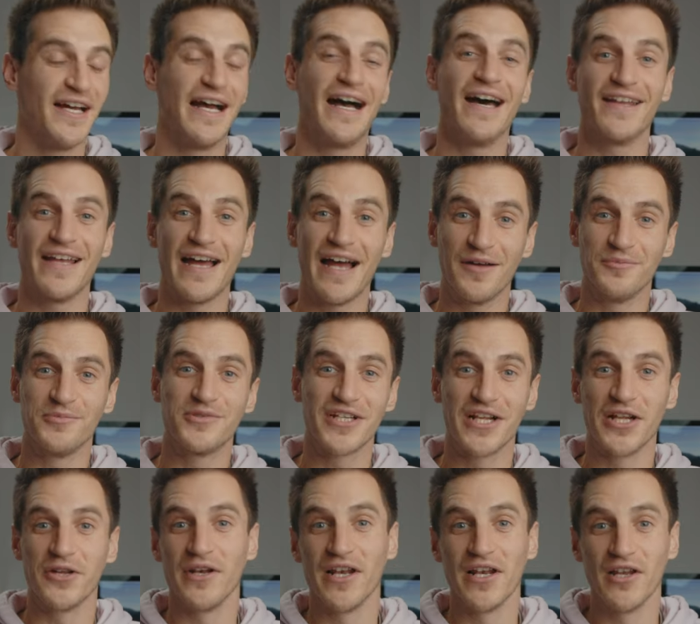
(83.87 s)
I'd
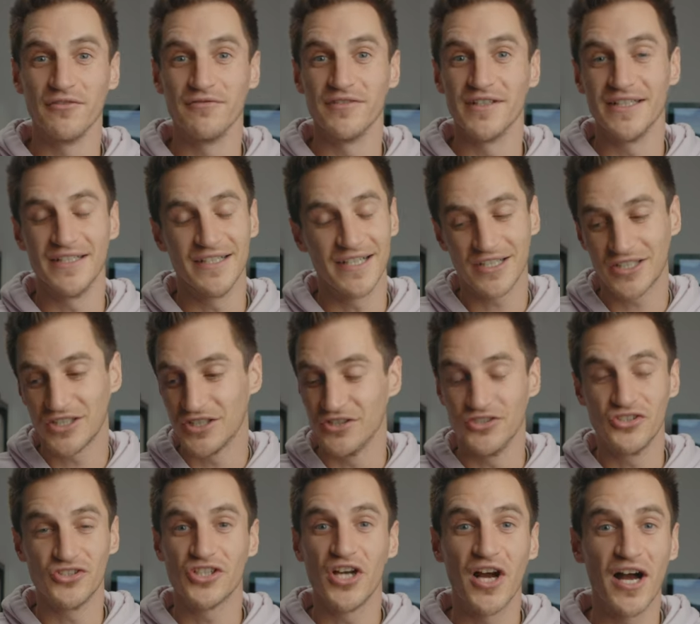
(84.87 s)
absolutely love it. You
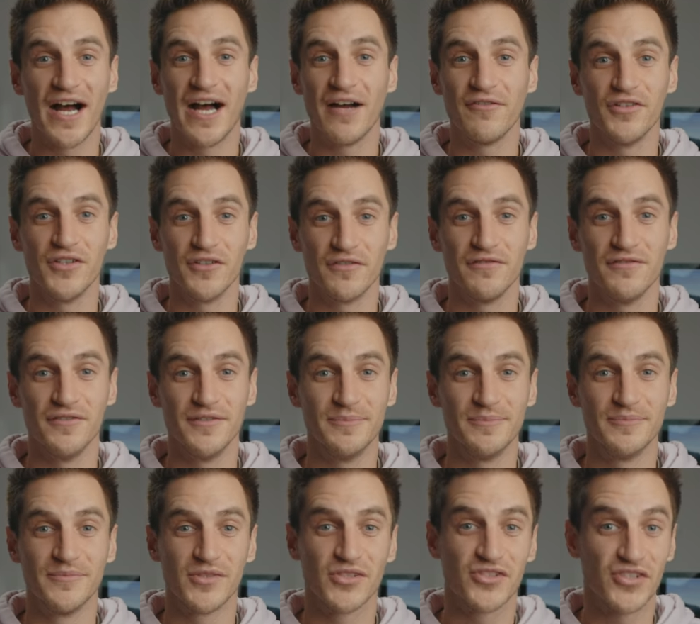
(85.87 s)
just can't have enough of
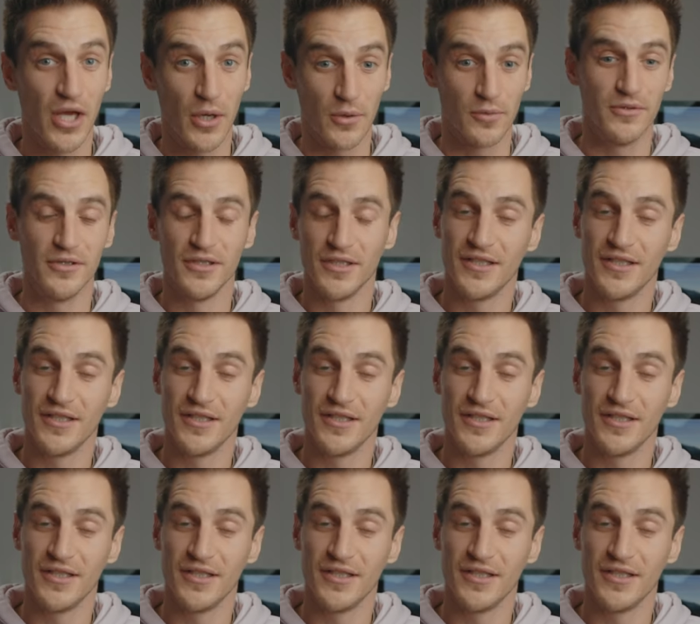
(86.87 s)
them. So,